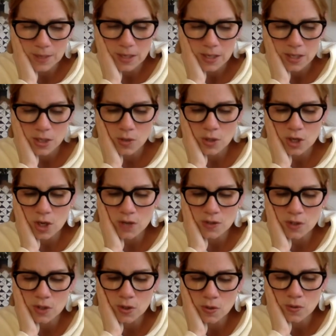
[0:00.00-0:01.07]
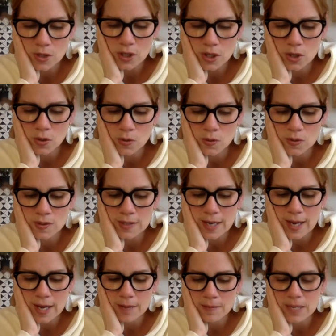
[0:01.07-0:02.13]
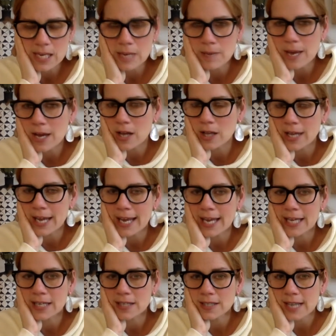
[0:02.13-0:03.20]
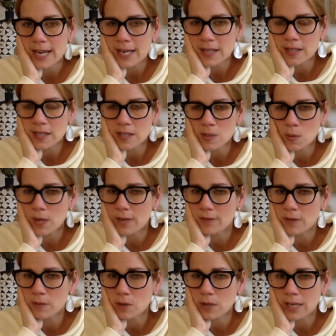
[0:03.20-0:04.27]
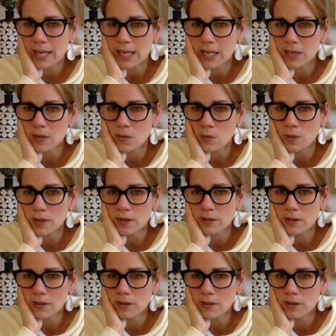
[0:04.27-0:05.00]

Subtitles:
You can also use email and text as a way of communicating with